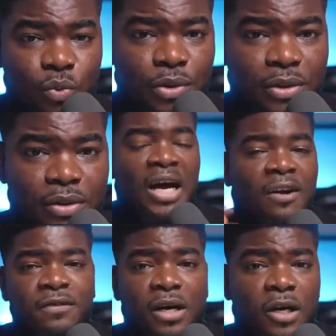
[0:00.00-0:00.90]
me to
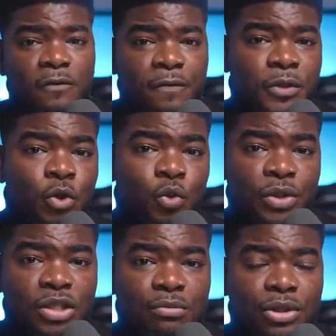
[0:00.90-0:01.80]
not just
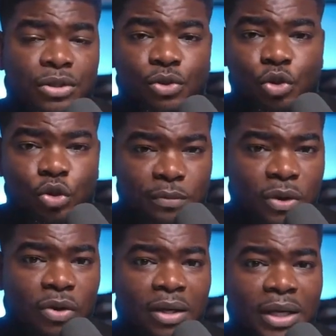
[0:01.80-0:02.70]
get a skill,
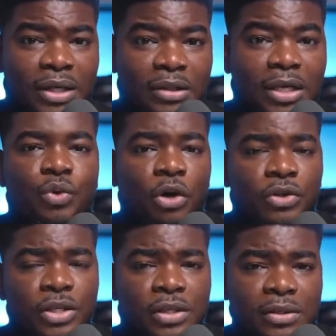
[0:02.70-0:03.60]
but
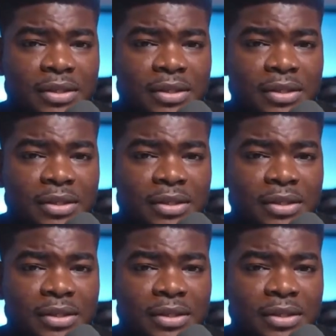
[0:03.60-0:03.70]
improve